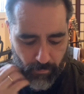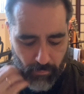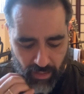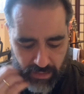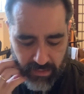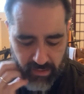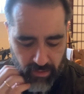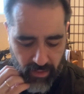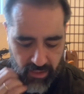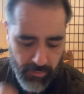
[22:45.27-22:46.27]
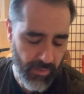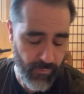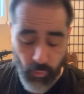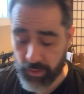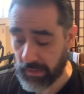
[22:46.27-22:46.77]
made such big
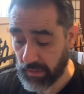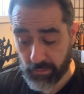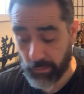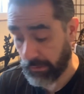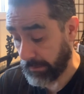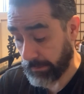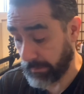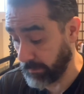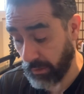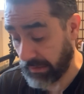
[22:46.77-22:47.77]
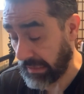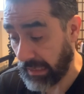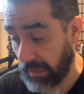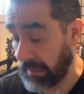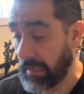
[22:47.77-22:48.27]
voices? Well, once
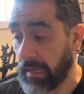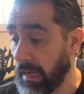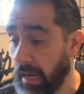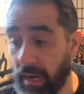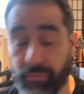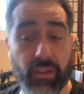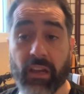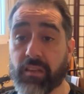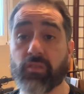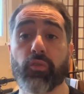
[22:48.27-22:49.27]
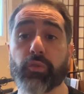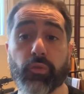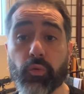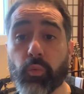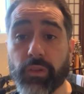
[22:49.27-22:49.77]
again, I think it has all to
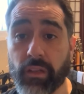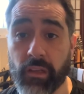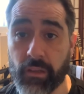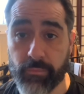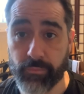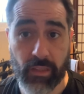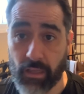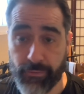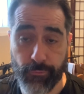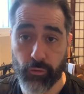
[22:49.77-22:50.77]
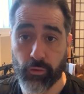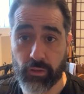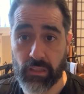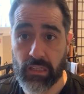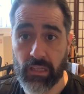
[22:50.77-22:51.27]
do with the affondo
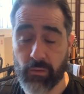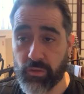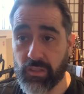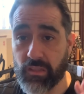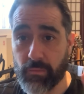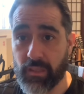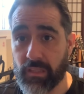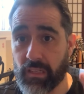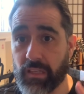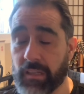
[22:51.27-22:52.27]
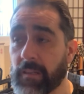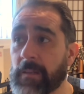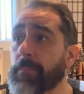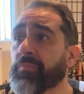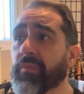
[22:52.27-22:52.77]
technique, which is basically
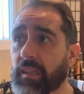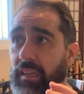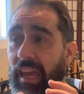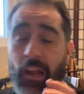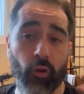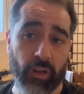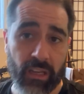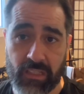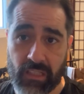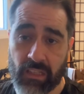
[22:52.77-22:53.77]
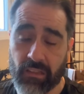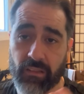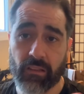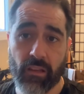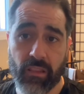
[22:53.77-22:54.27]
elongating
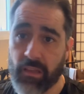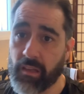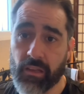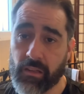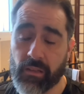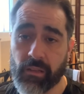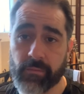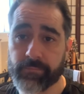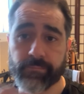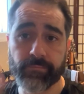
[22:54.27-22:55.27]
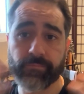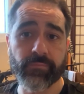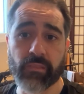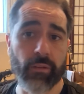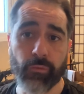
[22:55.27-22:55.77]
the
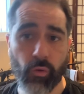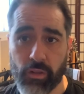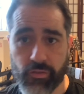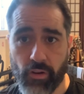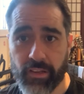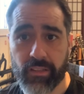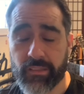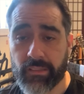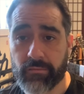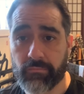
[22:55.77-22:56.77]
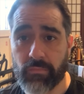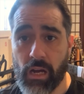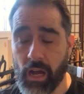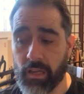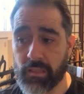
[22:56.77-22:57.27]
vocal track
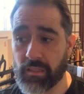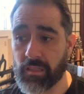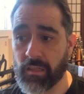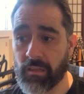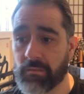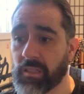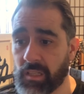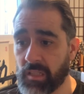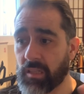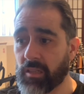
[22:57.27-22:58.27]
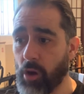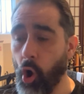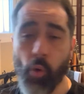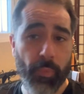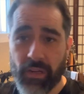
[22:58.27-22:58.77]
and
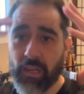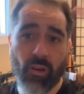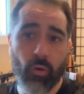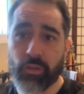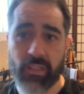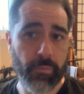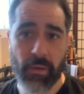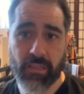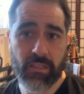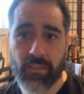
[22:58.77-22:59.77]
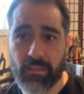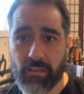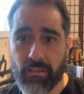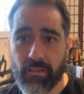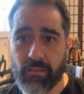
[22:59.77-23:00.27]
opening all the spaces
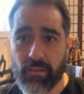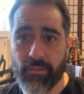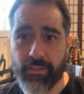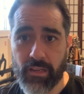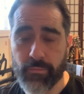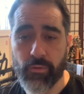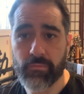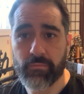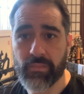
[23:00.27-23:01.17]
available.